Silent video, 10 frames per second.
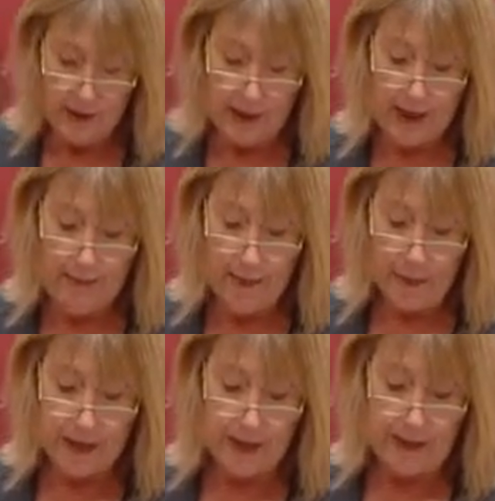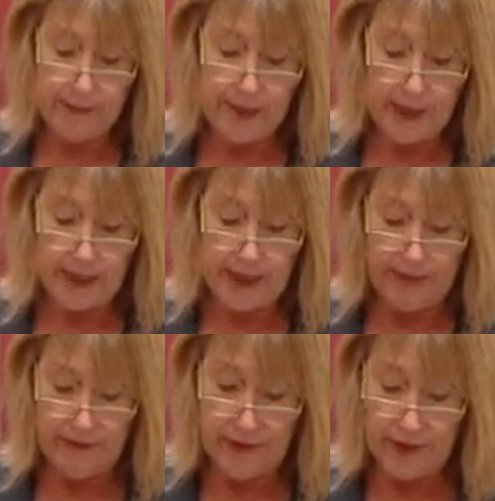A government which seems to
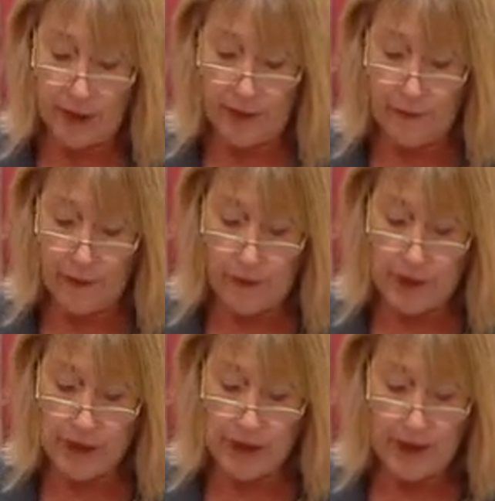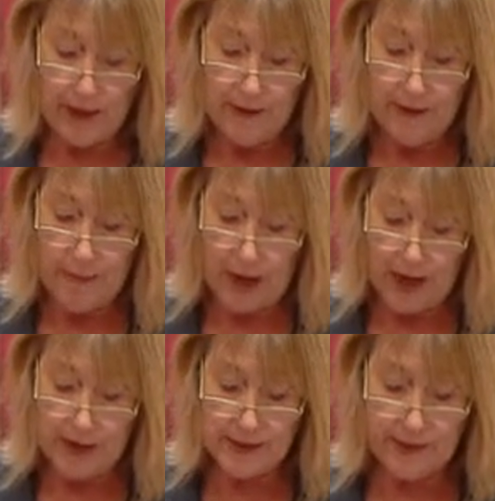govern solely for the rich, the
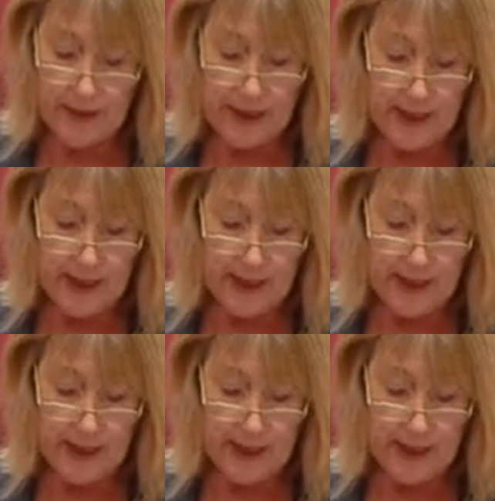miners and the